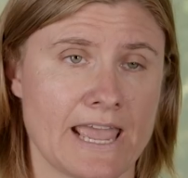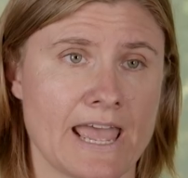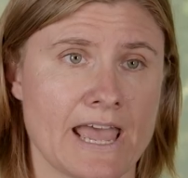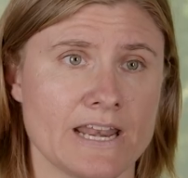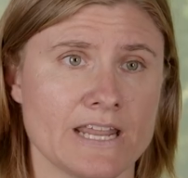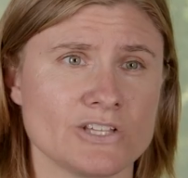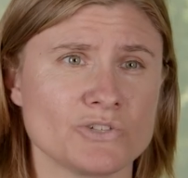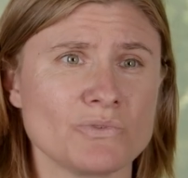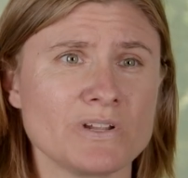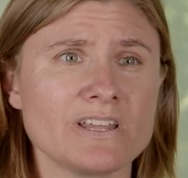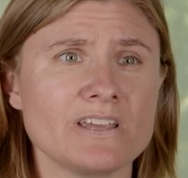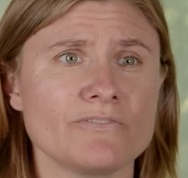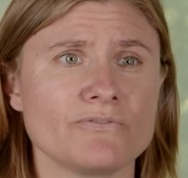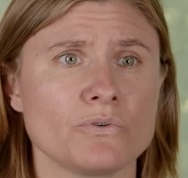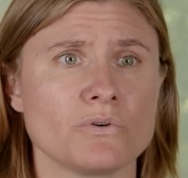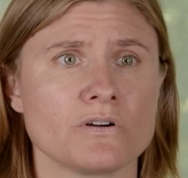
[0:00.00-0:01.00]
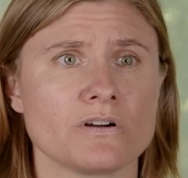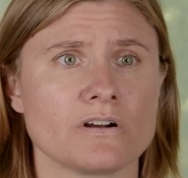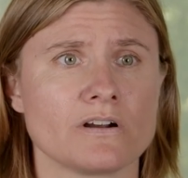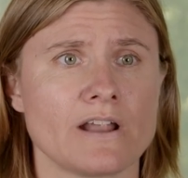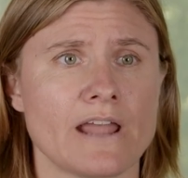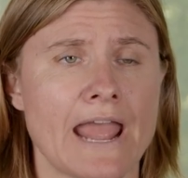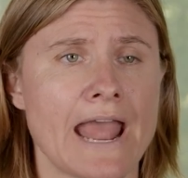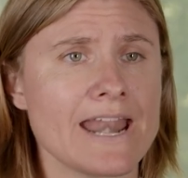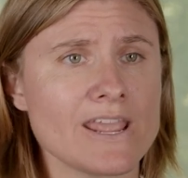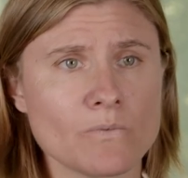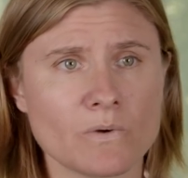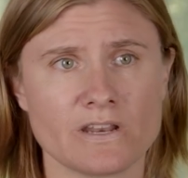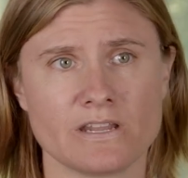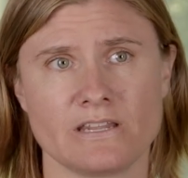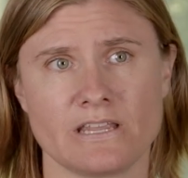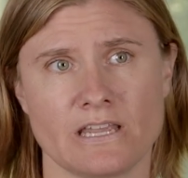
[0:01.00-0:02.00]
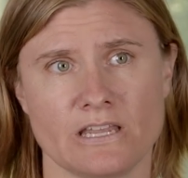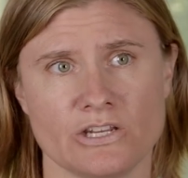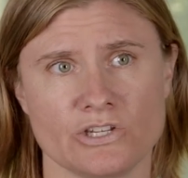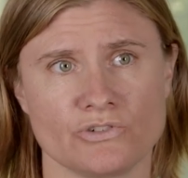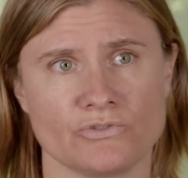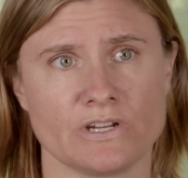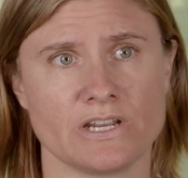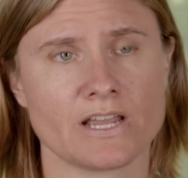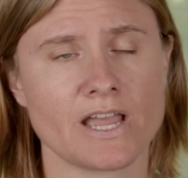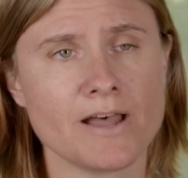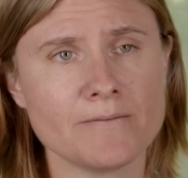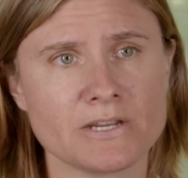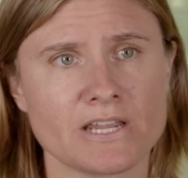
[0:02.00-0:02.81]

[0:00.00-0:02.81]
and it's really for anyone in the industry to come